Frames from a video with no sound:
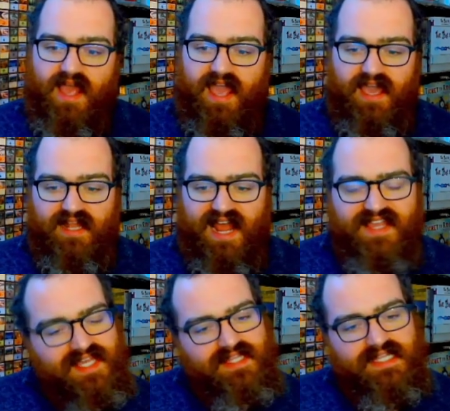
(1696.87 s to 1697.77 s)
And I
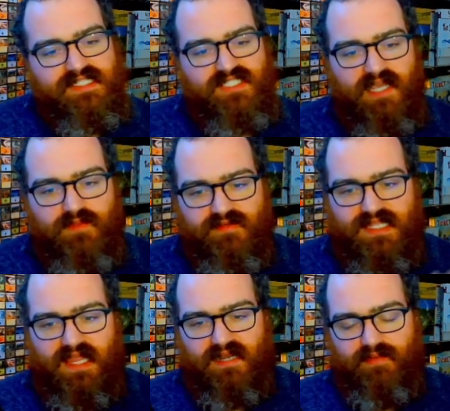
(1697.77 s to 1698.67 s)
think that's a shame. There was a
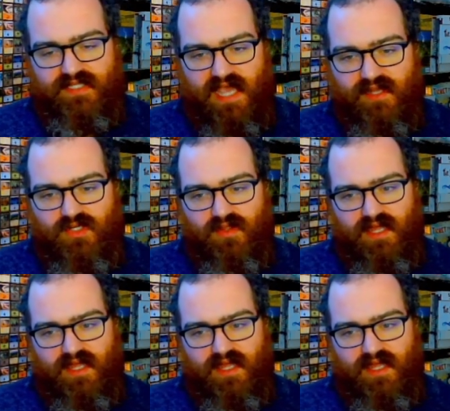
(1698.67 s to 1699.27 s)
lot of potential